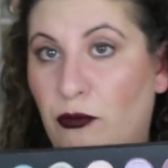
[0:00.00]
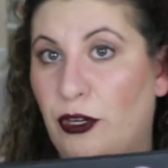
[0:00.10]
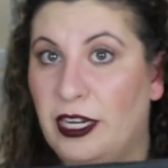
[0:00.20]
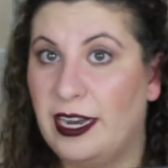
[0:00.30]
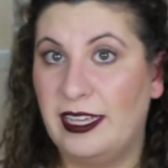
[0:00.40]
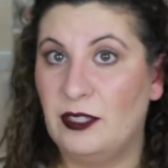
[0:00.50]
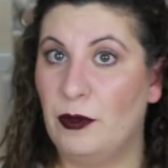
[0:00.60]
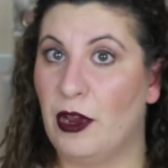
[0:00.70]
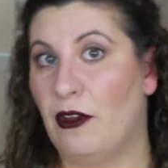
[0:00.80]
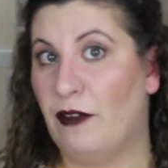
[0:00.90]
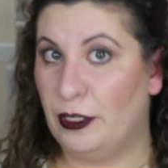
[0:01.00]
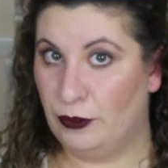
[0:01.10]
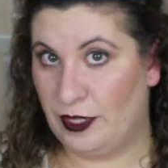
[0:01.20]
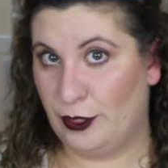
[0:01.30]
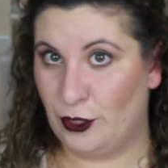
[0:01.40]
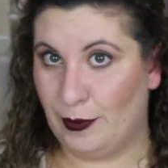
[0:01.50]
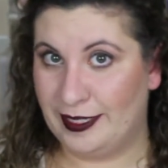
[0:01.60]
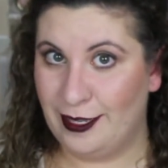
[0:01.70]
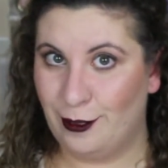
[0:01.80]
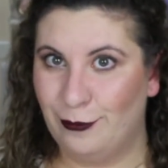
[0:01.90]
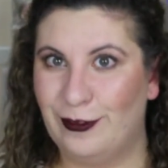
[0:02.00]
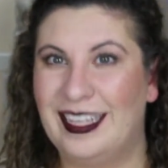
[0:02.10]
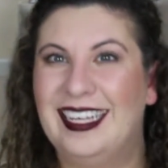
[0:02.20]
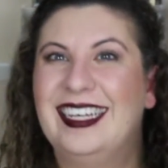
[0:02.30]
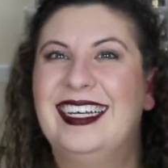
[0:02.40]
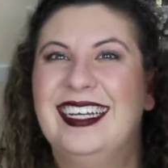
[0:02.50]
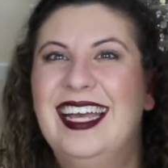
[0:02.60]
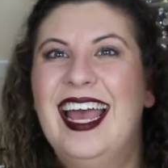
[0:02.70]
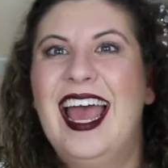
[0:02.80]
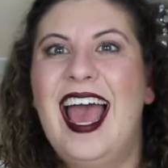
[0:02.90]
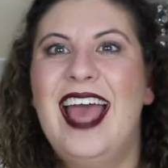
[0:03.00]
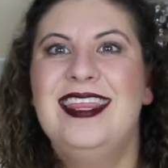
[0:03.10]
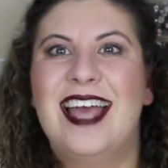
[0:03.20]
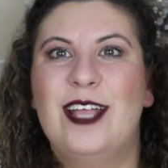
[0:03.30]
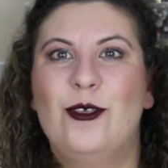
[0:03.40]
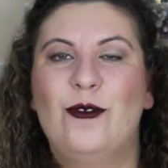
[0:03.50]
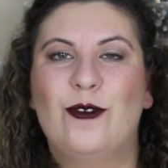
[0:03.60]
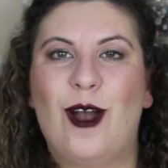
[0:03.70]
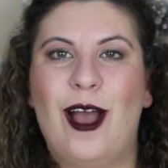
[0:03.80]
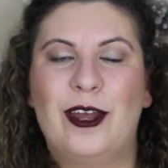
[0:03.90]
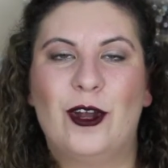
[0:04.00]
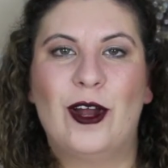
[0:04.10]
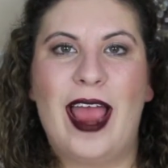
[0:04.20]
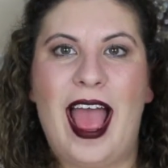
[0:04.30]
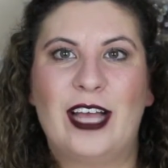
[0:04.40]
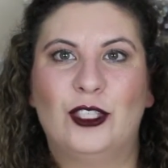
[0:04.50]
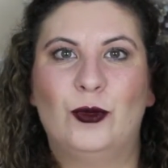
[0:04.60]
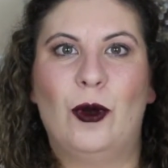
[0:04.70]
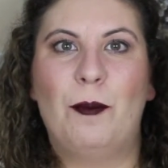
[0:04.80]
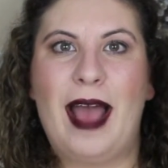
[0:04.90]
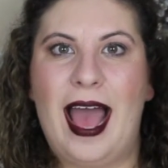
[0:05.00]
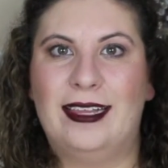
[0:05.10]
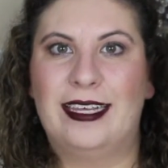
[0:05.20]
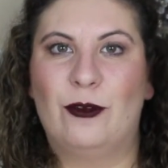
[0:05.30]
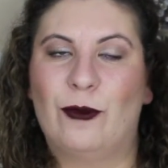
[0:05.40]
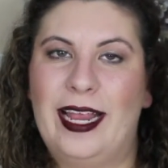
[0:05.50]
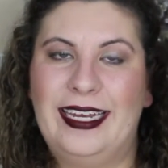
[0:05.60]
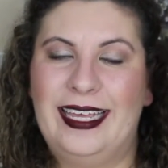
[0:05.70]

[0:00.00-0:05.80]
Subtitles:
pretty nice mirror, if I do say so myself. And then you've got her actual palette right